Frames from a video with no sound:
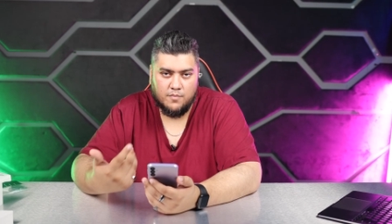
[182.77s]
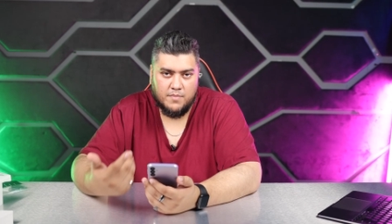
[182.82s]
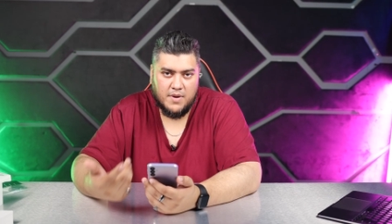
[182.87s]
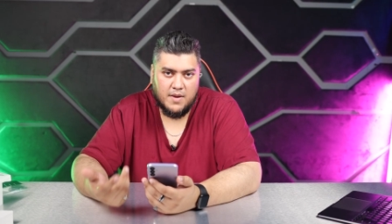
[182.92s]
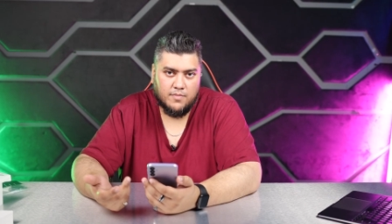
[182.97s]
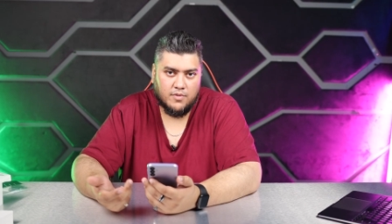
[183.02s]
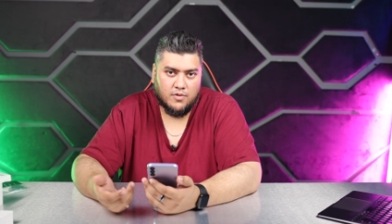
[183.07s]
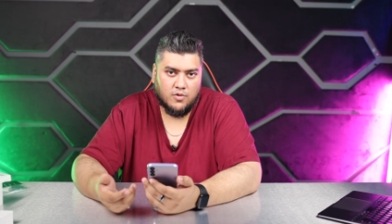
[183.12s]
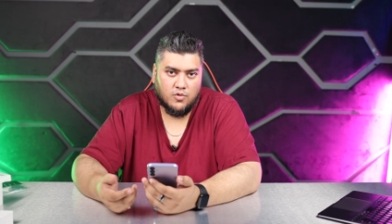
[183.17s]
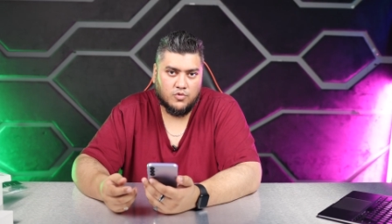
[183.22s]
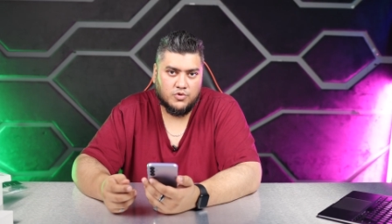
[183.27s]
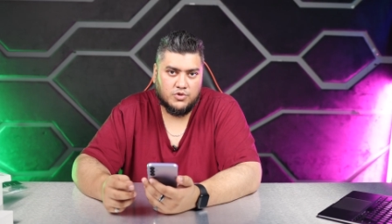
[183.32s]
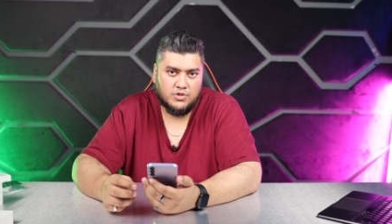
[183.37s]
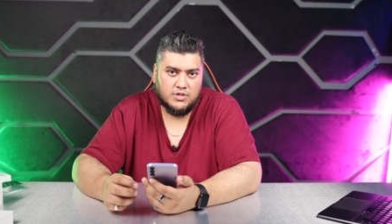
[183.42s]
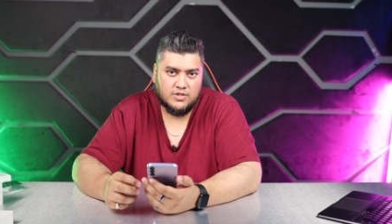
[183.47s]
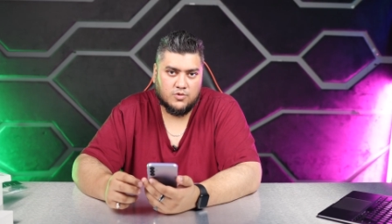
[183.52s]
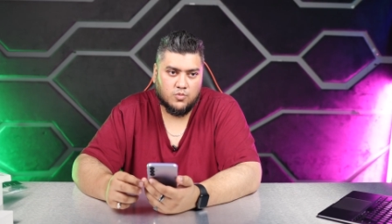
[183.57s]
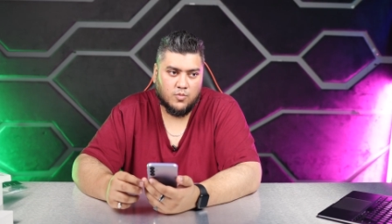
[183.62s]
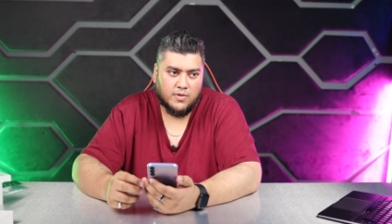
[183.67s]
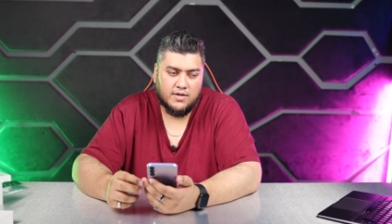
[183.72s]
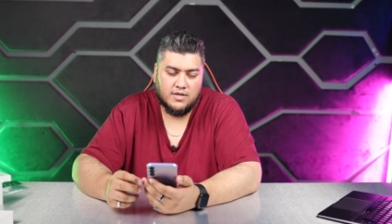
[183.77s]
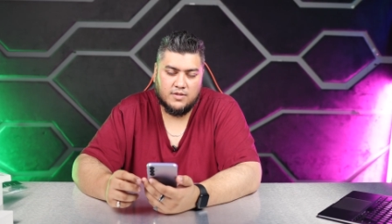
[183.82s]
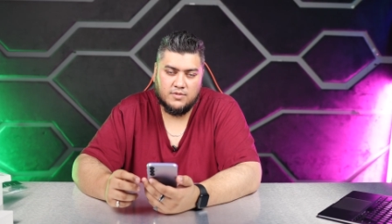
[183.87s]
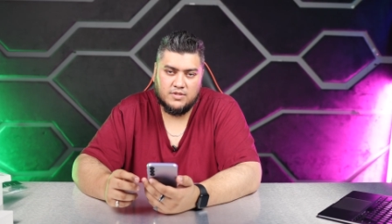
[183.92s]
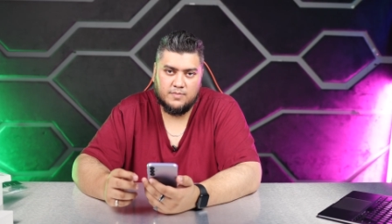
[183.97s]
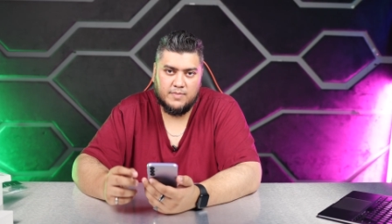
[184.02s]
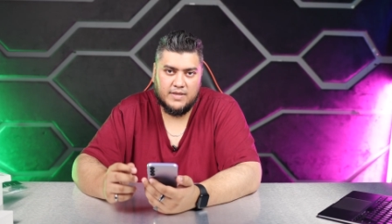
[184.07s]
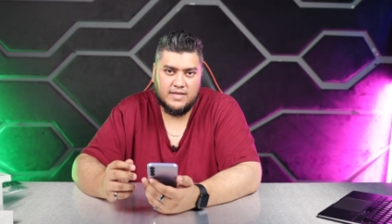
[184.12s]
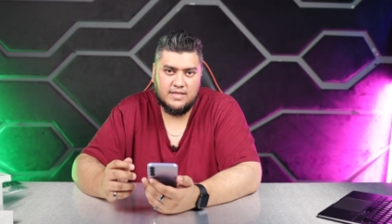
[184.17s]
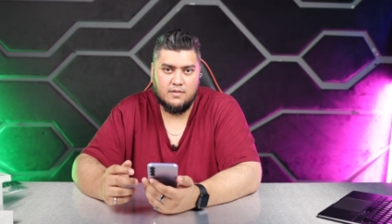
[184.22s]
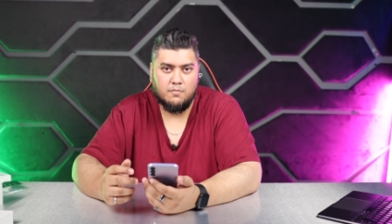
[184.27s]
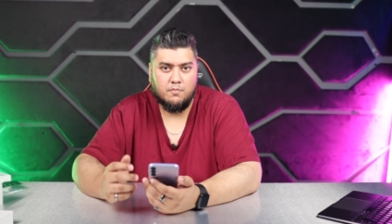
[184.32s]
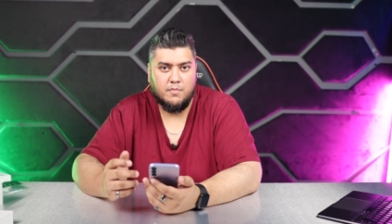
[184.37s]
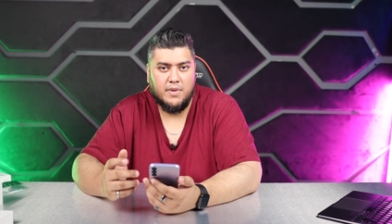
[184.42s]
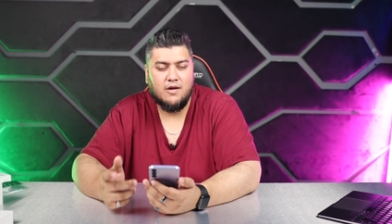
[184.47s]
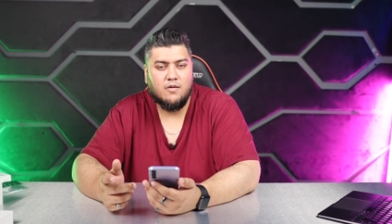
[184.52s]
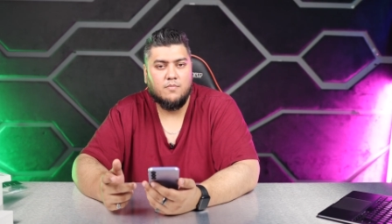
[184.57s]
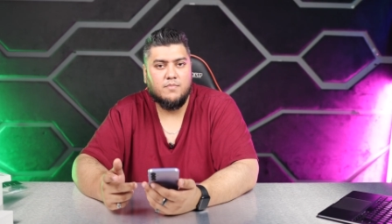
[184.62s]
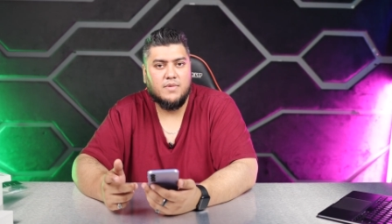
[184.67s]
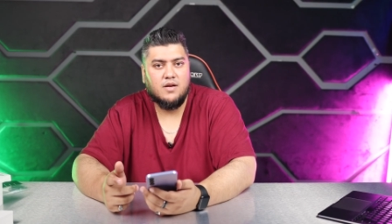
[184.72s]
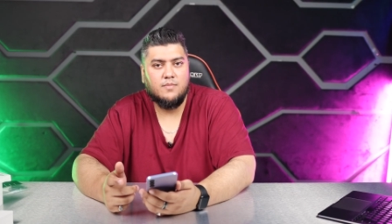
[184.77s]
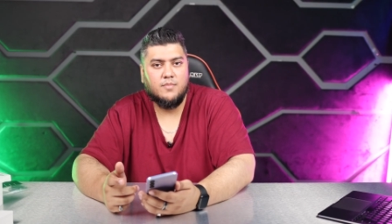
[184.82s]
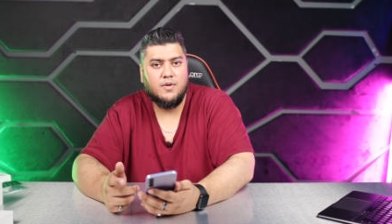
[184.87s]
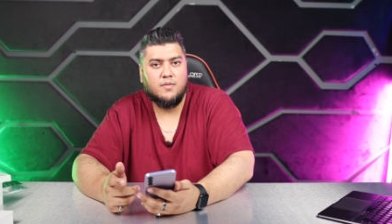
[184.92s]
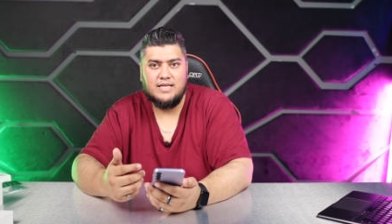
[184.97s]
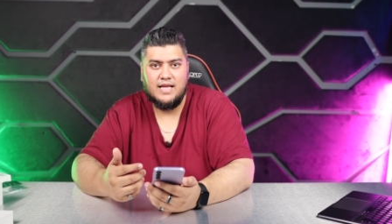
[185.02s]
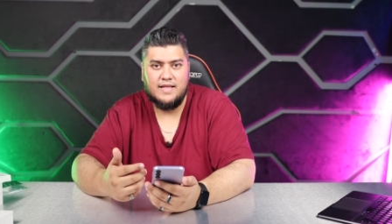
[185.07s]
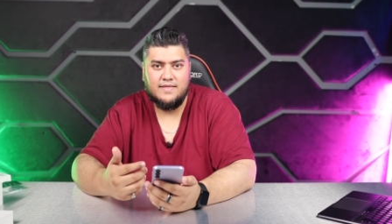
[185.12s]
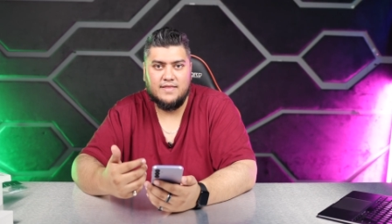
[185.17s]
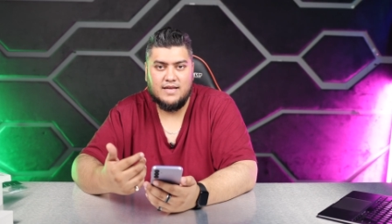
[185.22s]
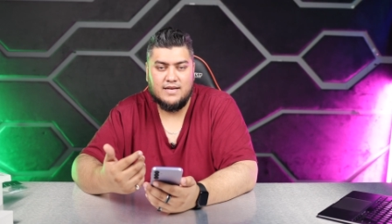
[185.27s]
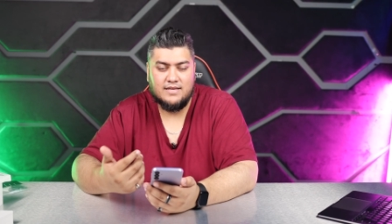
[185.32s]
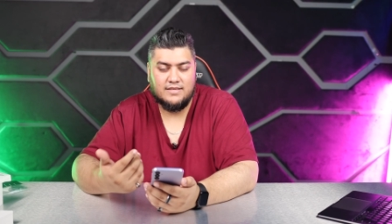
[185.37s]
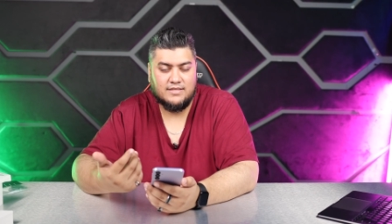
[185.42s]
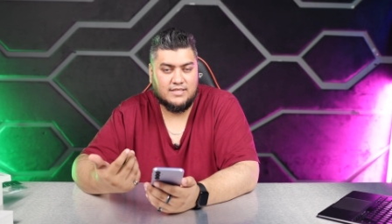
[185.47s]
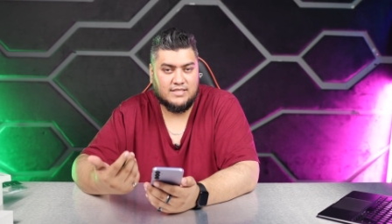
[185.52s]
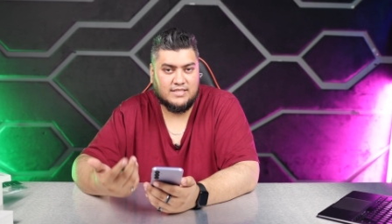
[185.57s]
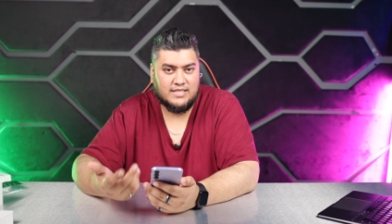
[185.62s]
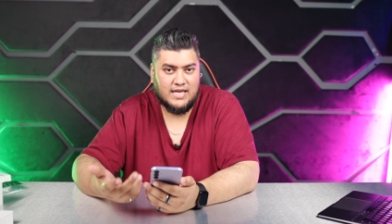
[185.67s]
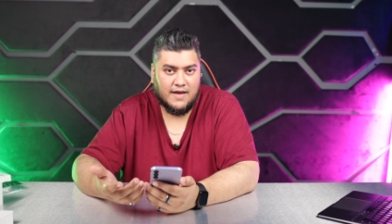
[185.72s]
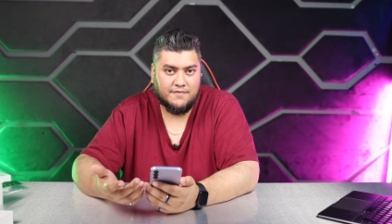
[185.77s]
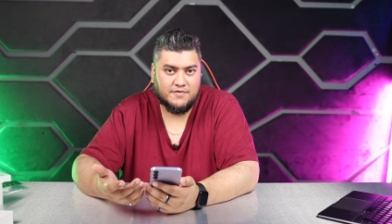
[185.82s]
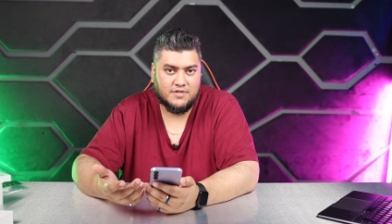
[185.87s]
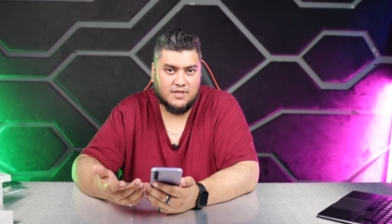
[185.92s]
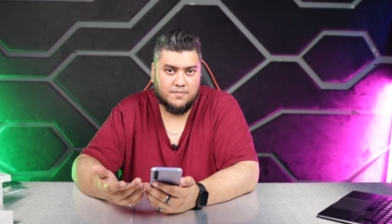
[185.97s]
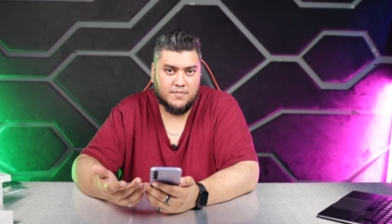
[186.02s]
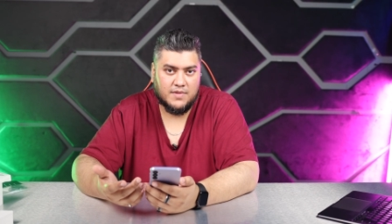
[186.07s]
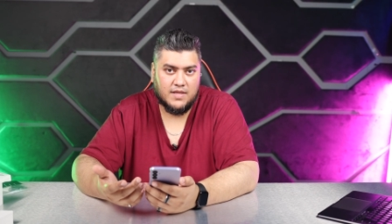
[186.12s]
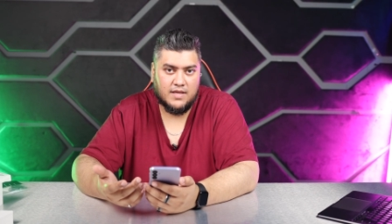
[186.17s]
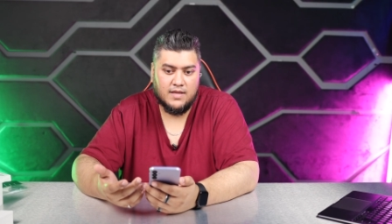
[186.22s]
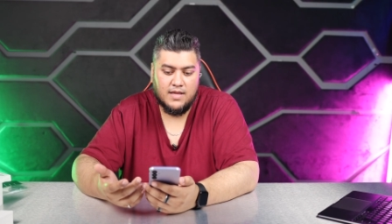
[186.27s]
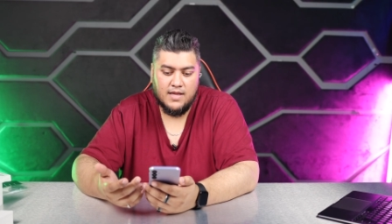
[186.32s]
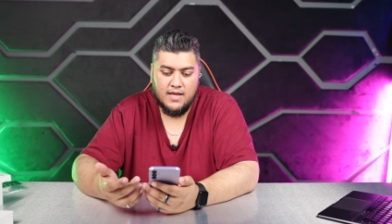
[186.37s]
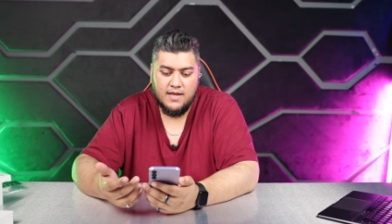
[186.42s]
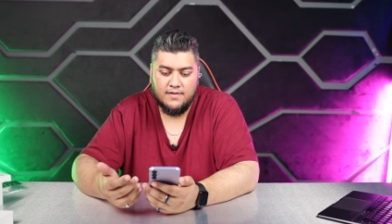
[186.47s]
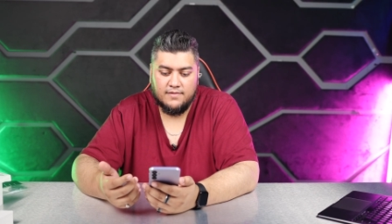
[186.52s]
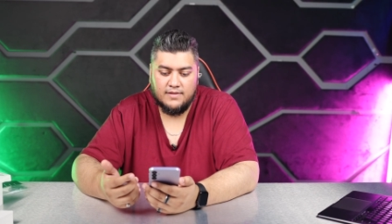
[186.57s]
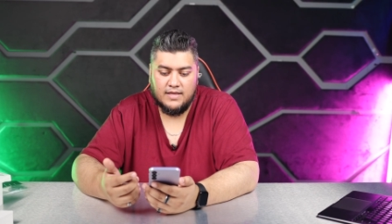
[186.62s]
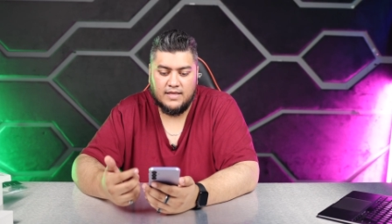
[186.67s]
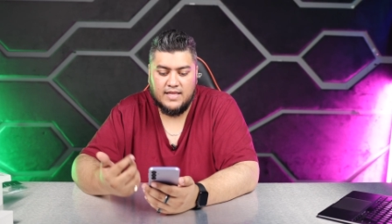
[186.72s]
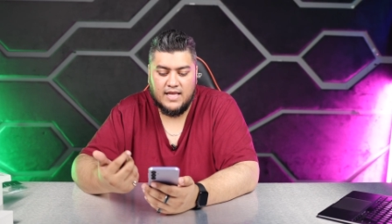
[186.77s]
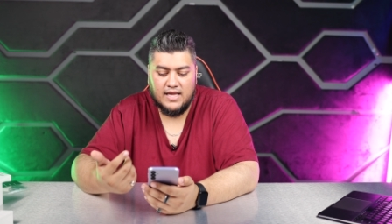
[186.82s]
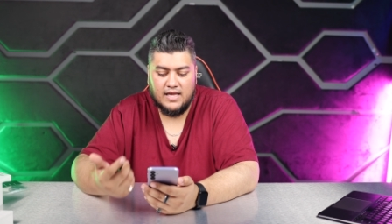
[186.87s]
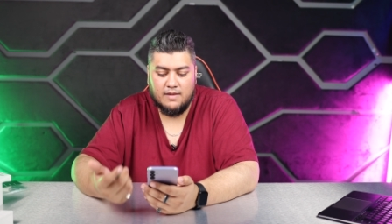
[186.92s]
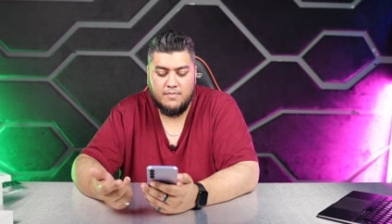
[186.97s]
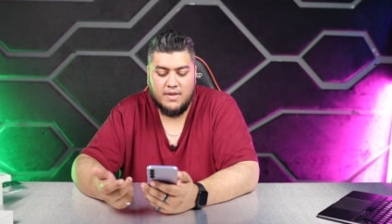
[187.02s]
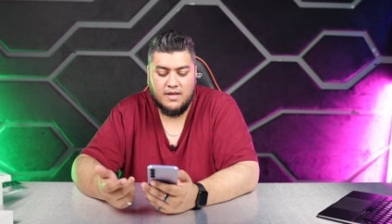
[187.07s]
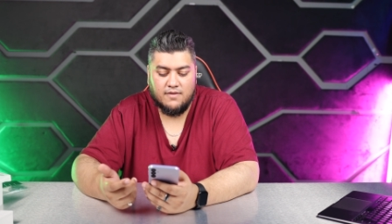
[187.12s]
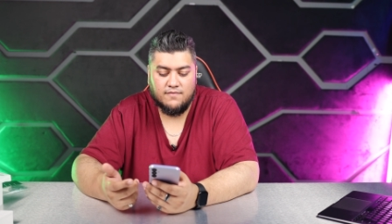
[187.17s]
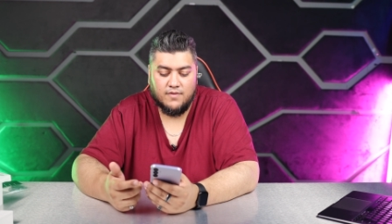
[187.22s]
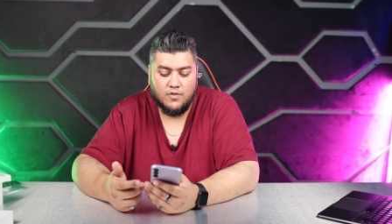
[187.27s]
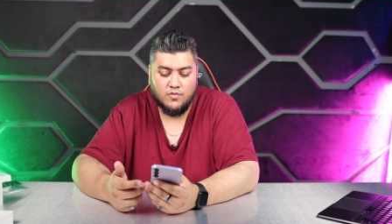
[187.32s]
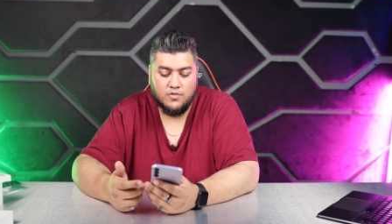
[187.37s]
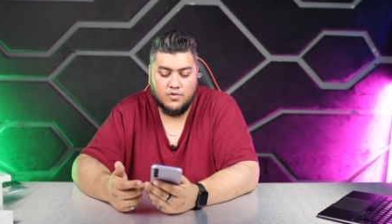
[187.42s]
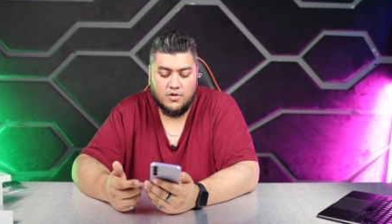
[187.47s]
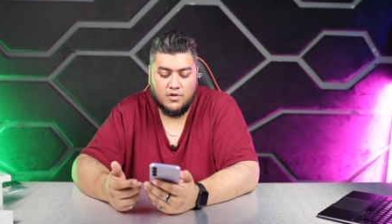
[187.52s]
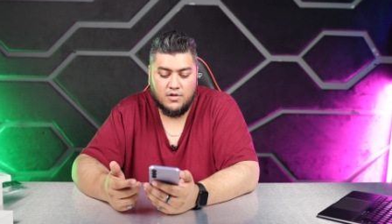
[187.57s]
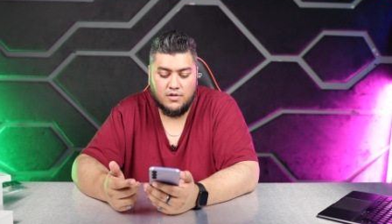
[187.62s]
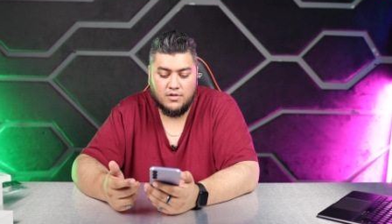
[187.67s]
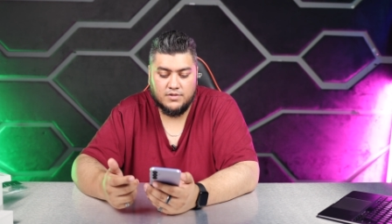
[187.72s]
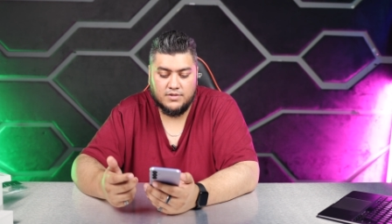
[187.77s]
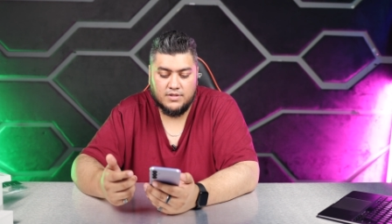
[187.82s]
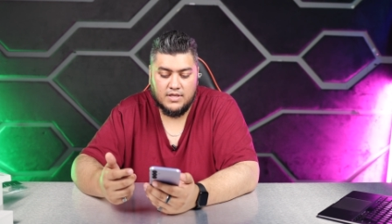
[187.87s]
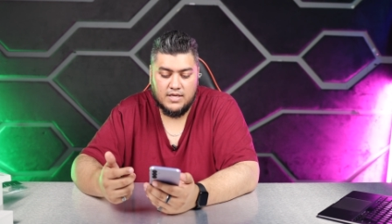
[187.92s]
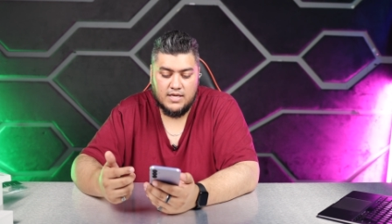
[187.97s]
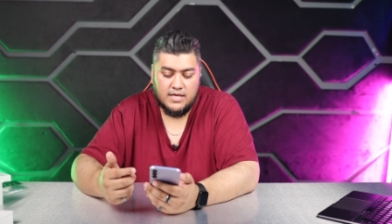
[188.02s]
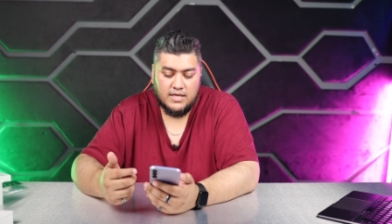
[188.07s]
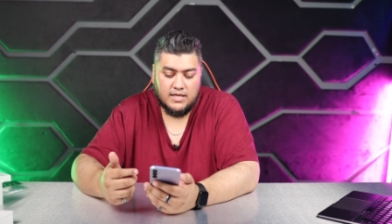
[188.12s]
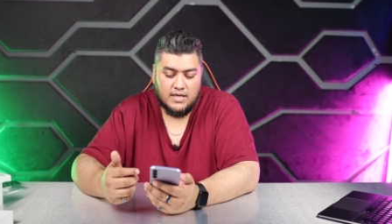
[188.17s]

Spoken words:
people who just want to spend the bare minimum and then just have something that they can make phone calls,